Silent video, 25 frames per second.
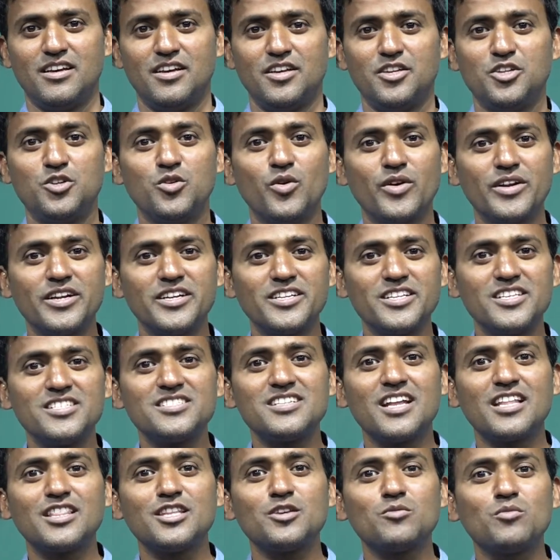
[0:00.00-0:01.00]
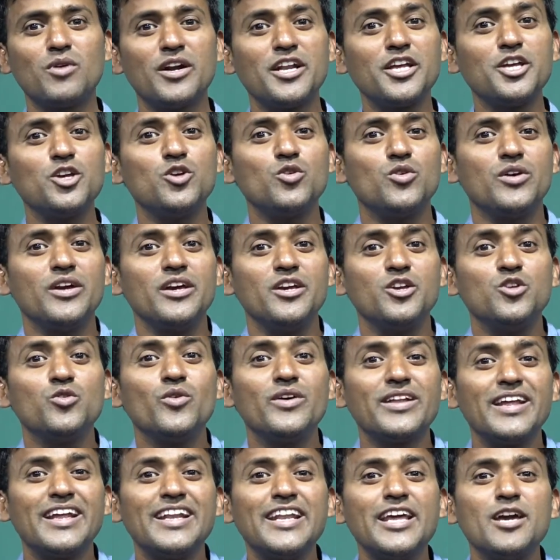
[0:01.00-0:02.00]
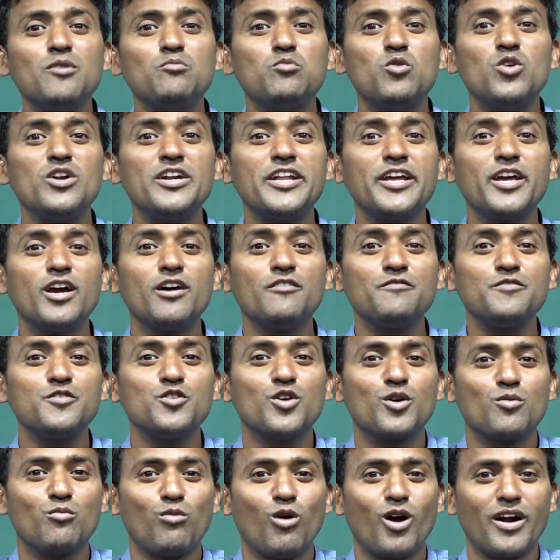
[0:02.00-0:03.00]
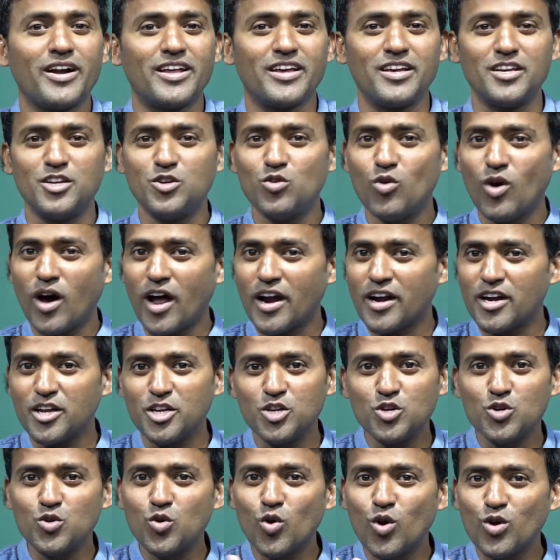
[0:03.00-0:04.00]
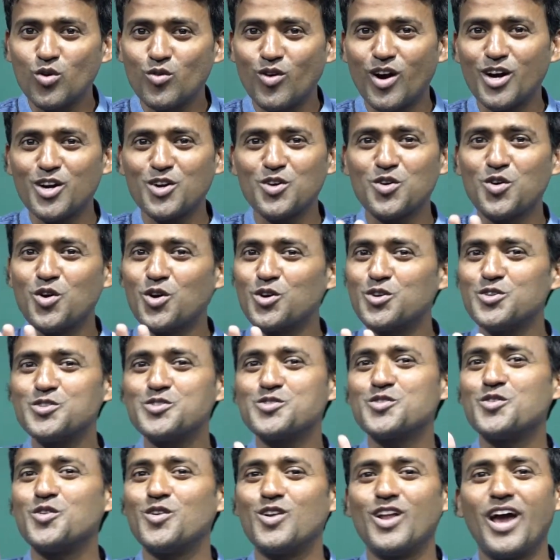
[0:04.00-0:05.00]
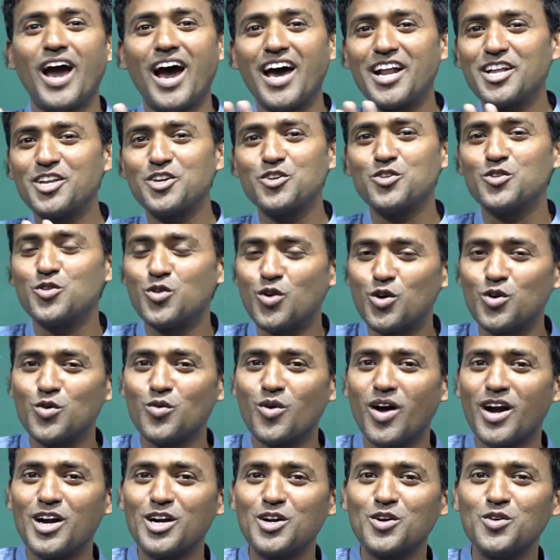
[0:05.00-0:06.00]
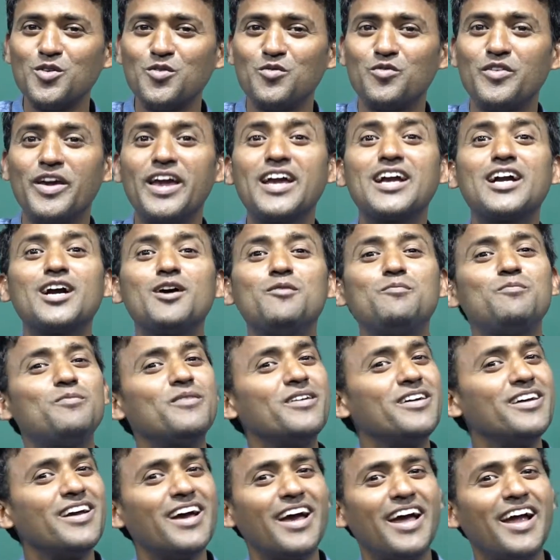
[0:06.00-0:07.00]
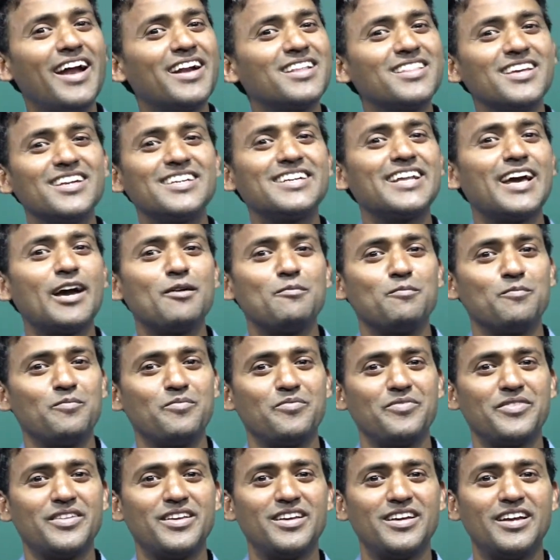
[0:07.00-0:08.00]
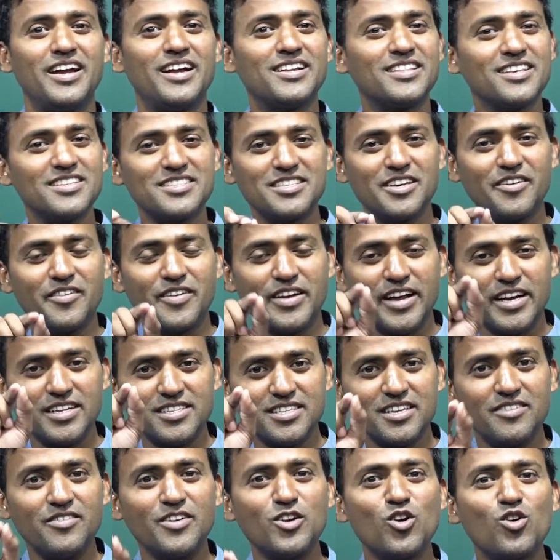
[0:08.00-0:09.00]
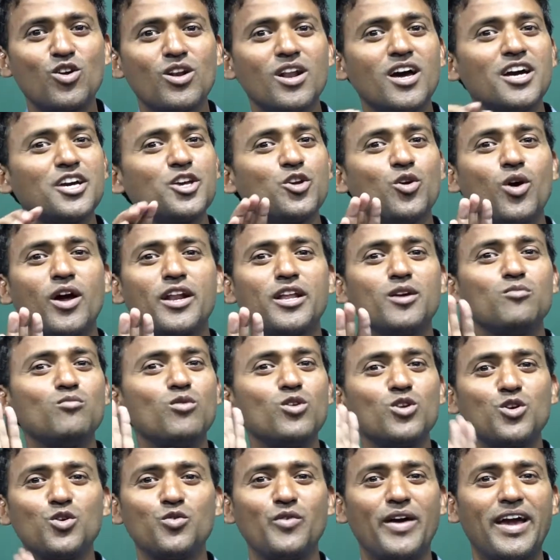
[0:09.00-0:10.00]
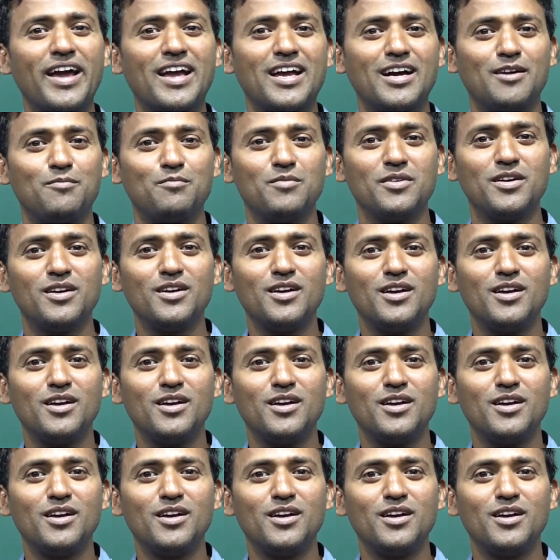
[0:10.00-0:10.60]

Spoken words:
It is nothing but your inability of your body. You don't want to go to school or you don't want to wake up at the time. At 7 o'clock you are unable to wake up.